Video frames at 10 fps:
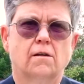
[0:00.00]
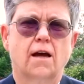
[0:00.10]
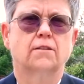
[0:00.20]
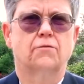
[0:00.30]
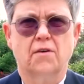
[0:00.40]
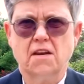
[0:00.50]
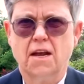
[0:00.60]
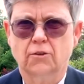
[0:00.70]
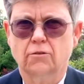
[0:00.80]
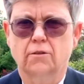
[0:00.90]
as a
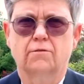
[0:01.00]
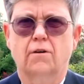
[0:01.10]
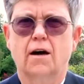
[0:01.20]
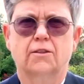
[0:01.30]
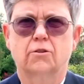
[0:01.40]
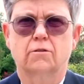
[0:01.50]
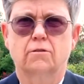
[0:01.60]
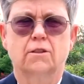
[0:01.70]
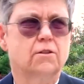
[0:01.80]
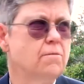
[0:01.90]
financial advisor
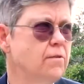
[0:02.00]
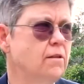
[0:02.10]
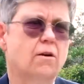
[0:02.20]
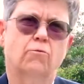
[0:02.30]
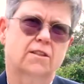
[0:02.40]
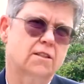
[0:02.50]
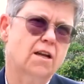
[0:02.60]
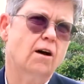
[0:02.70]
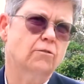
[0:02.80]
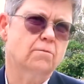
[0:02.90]
is something that we
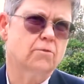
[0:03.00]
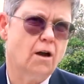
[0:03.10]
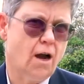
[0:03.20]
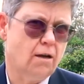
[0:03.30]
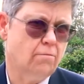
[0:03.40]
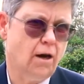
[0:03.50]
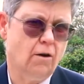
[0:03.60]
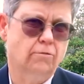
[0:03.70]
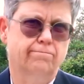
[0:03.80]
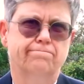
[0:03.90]
seldom talk about.